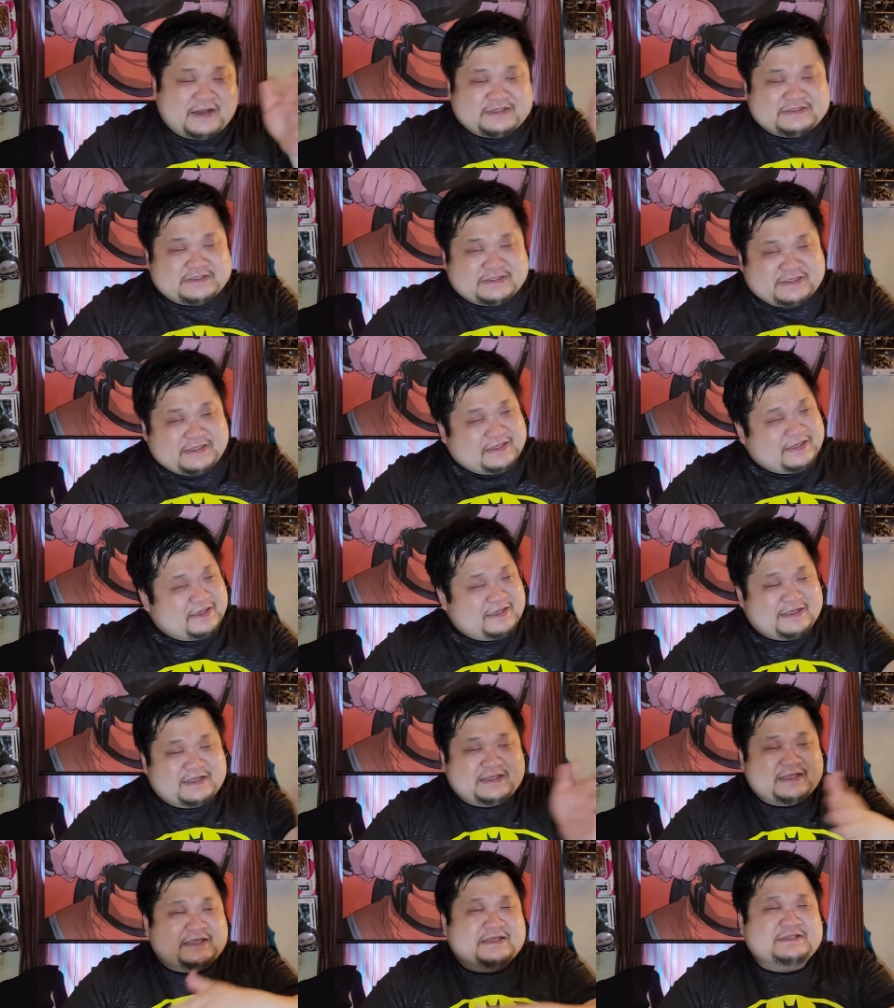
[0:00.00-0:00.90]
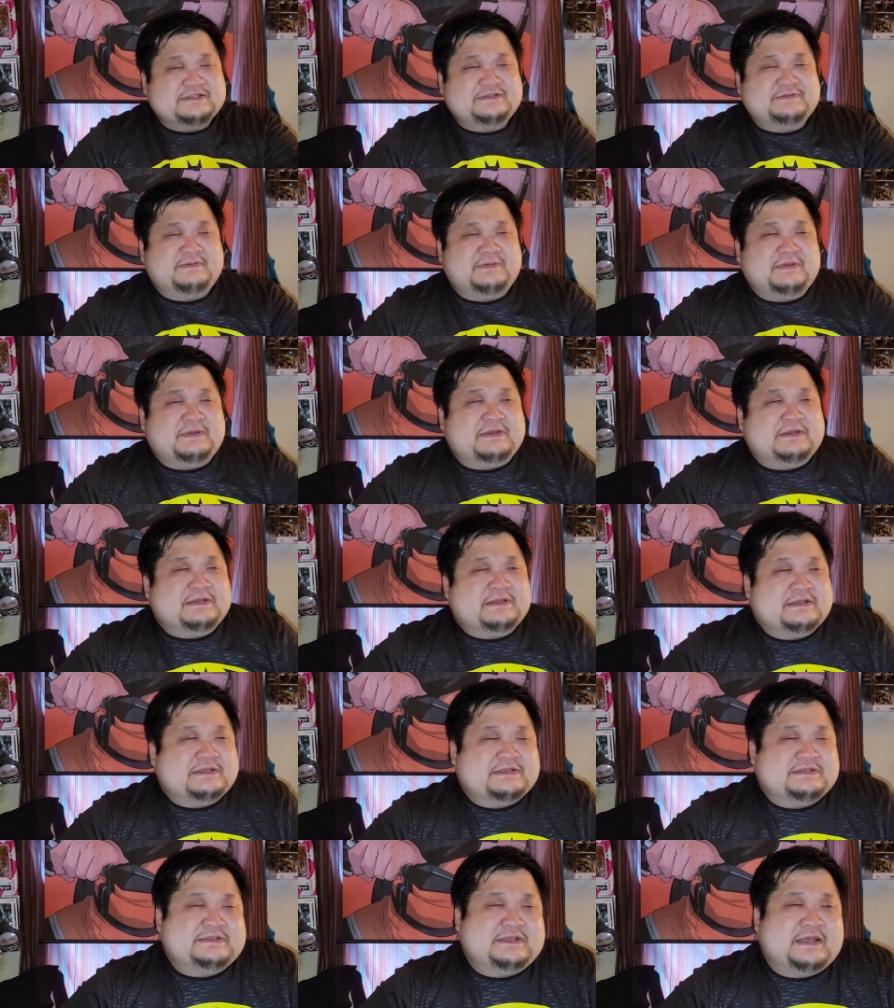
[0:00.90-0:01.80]
I should be
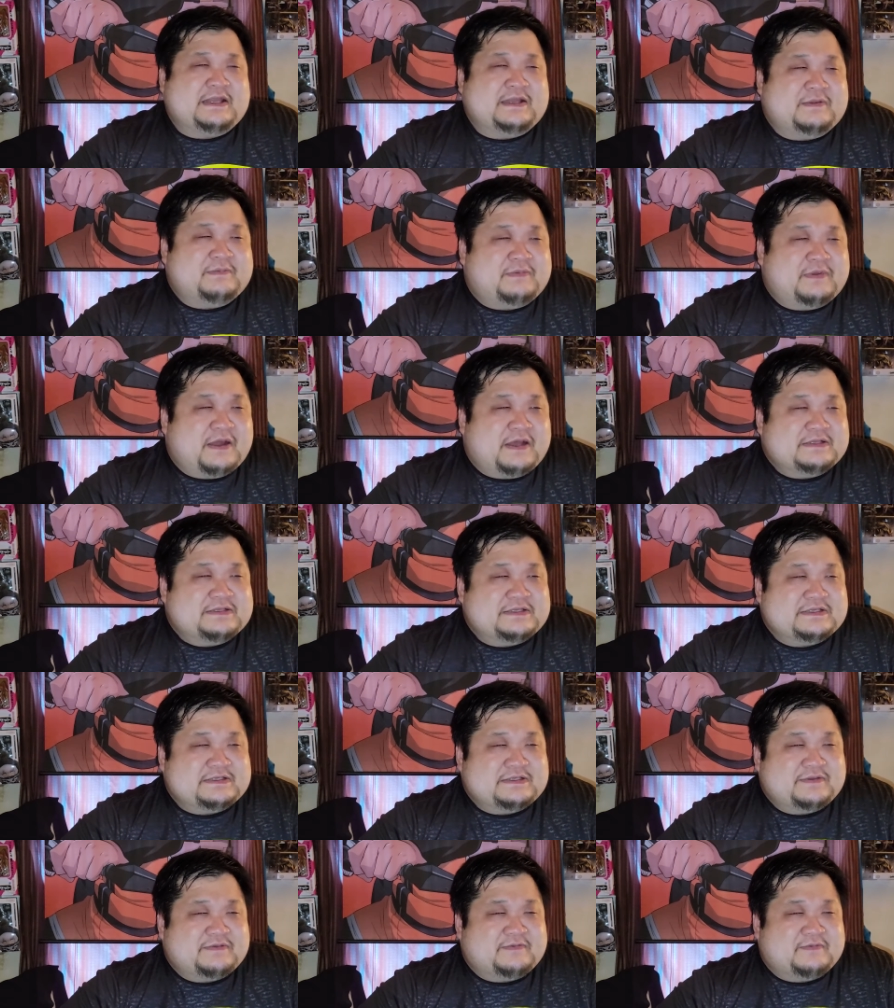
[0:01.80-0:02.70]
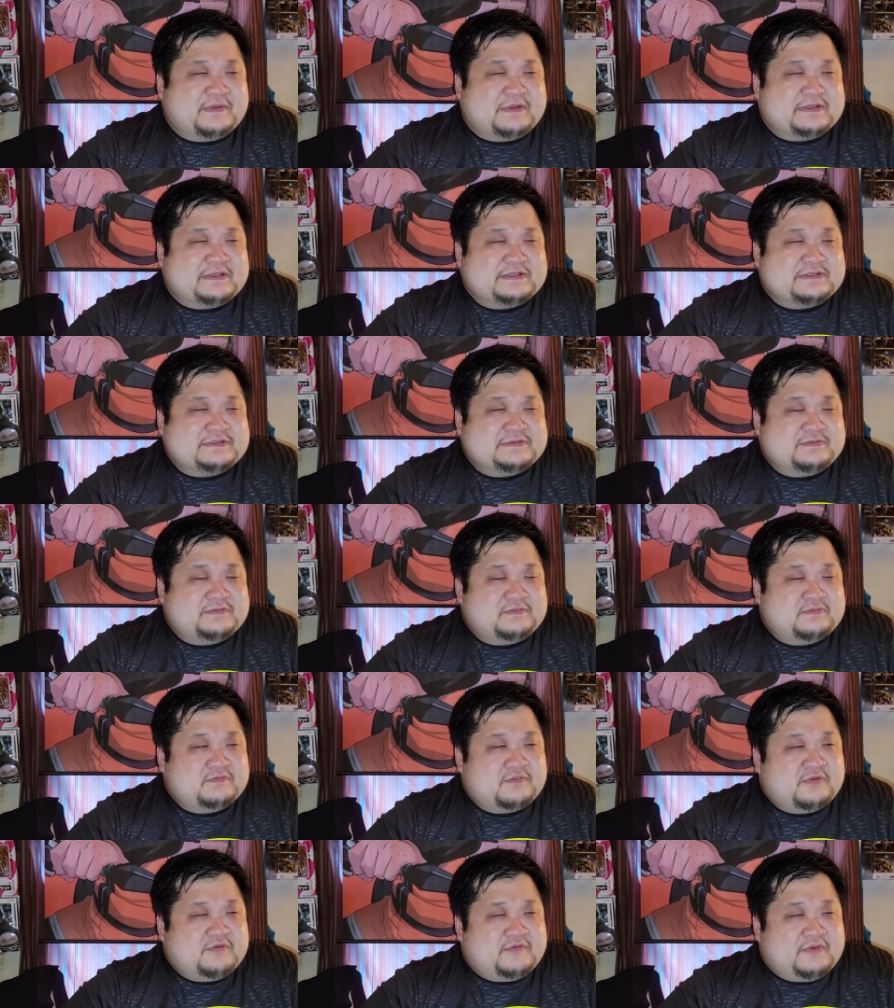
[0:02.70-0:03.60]
a standard process about this
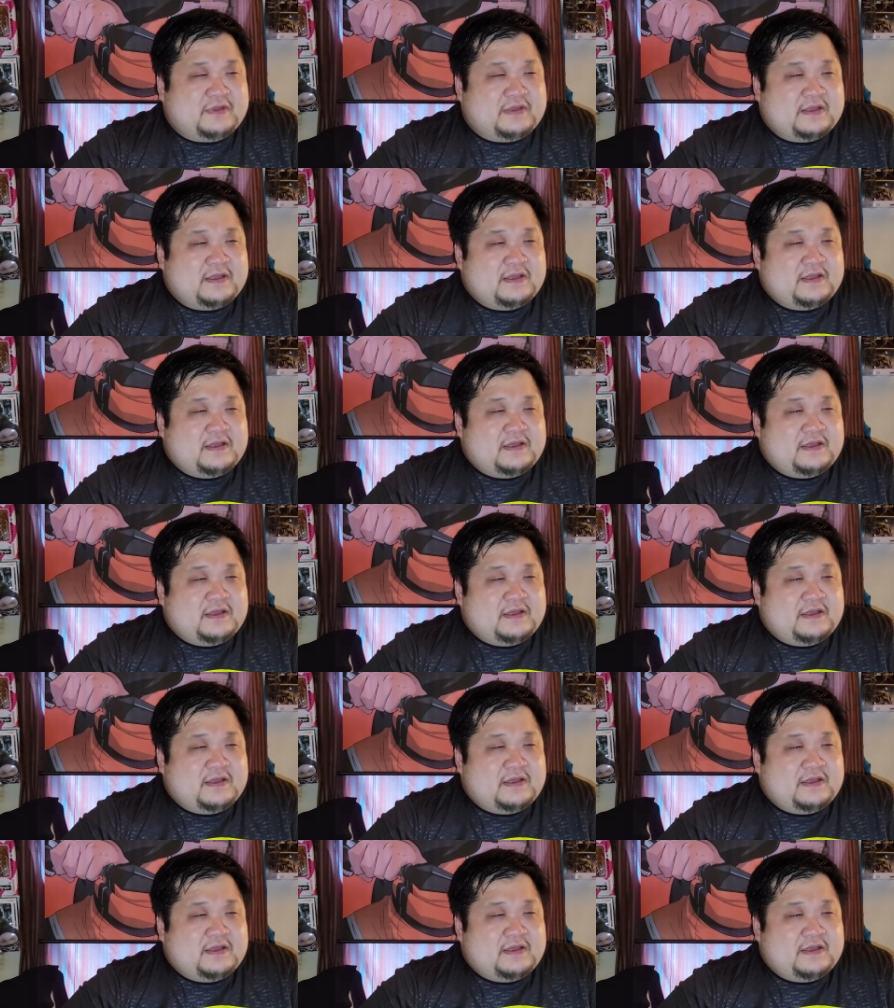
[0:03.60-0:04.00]
movie.